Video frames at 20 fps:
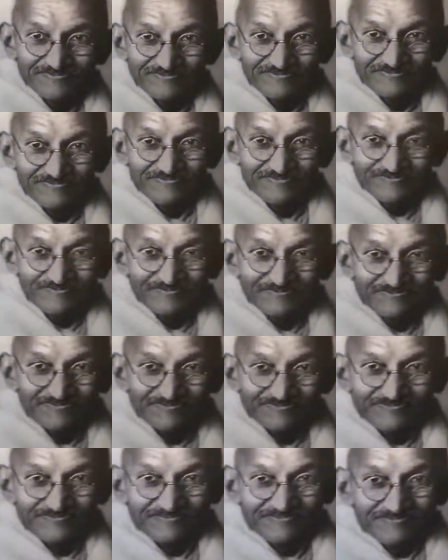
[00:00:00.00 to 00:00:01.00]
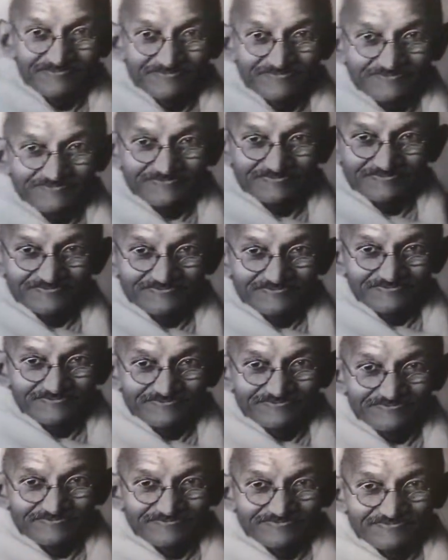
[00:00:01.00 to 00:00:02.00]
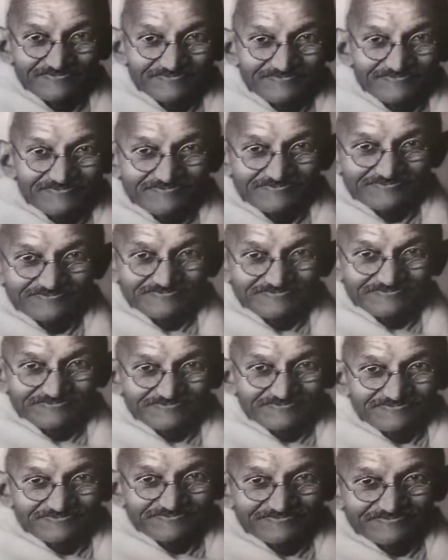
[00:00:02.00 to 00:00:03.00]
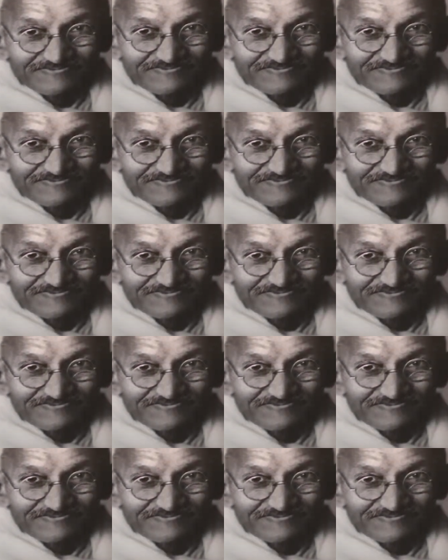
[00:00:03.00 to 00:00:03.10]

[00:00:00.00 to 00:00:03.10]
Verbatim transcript: devoted to Mr. Gandhi.